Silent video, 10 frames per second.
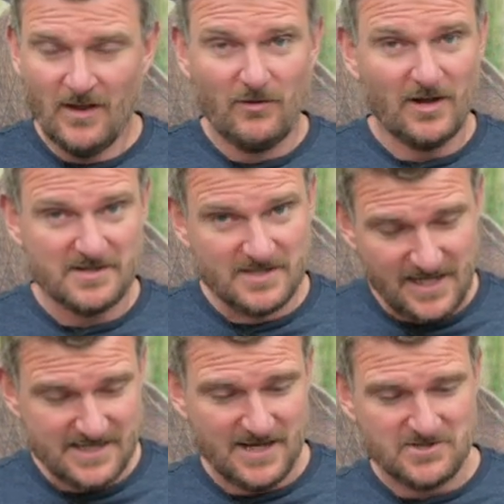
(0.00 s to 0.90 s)
There are lots of
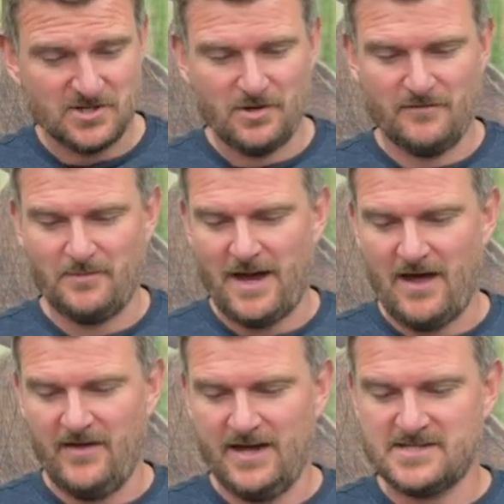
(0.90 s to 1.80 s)
details to cover
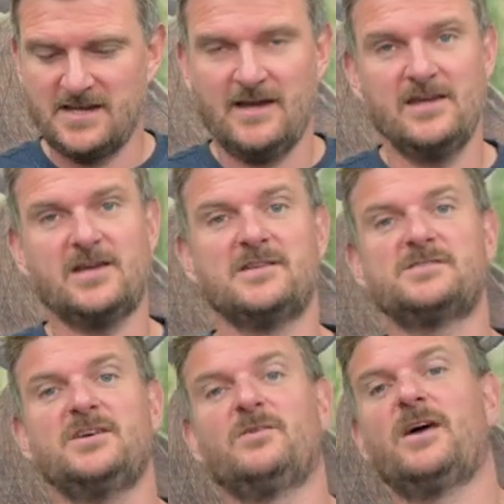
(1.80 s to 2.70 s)
about this. You can
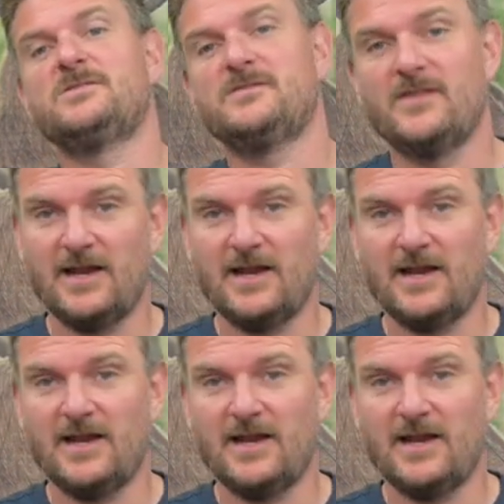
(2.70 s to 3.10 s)
see all those in the